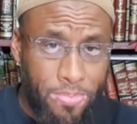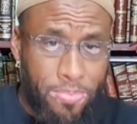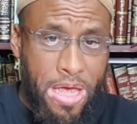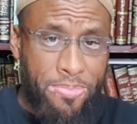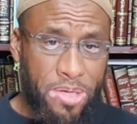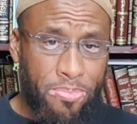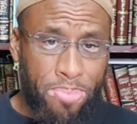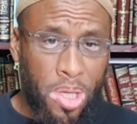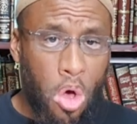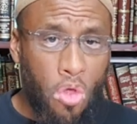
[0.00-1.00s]
maybe
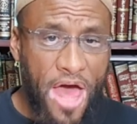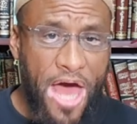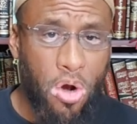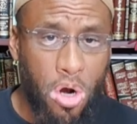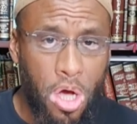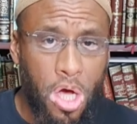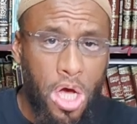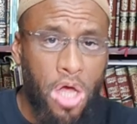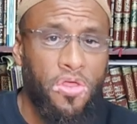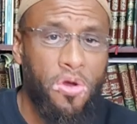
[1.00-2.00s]
below that or
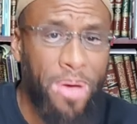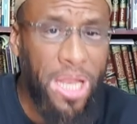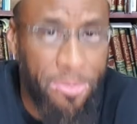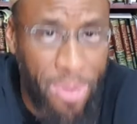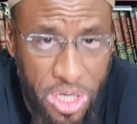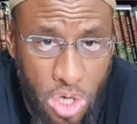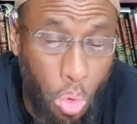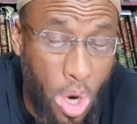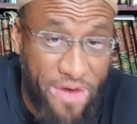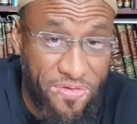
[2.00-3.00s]
on their belly button or
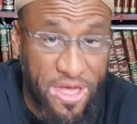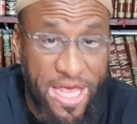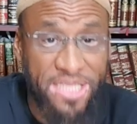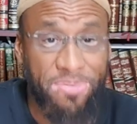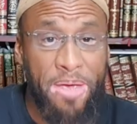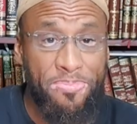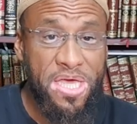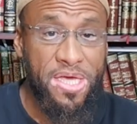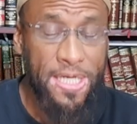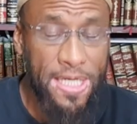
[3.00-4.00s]
whatever the case may be,